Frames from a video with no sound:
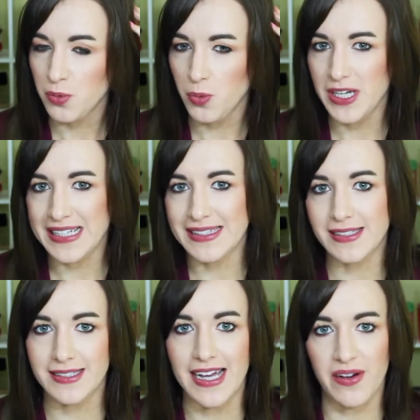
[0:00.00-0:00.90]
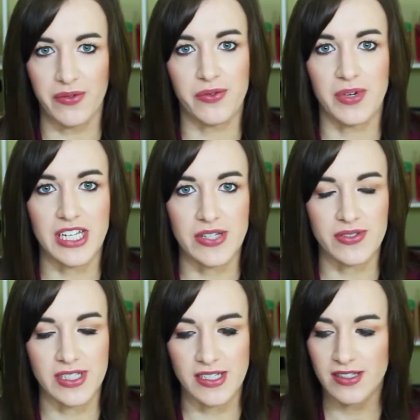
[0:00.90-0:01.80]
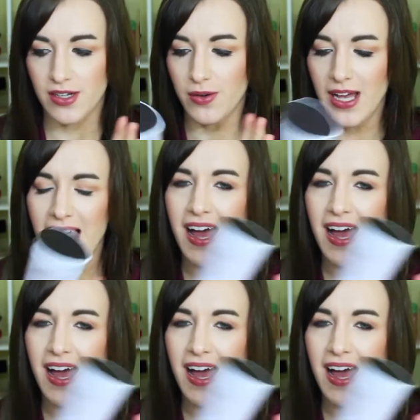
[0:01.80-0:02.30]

weighed down when I used it, so